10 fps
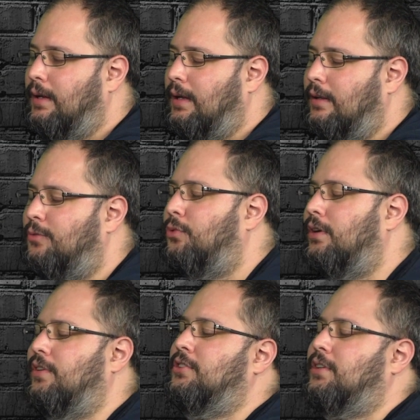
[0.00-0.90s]
it's
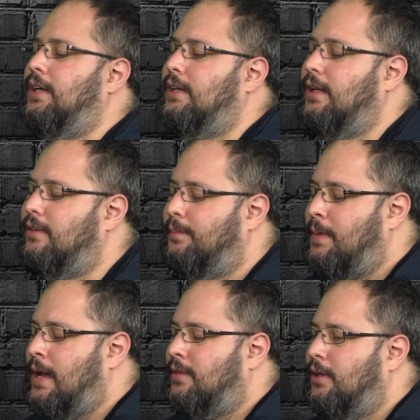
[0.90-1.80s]
essentially it's a
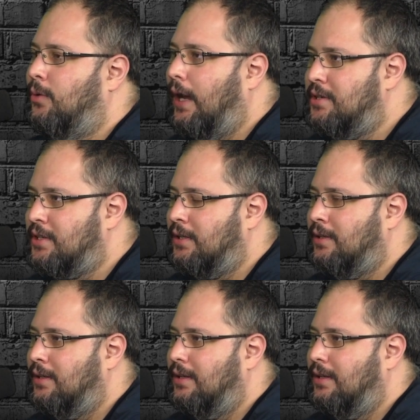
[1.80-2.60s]
math equation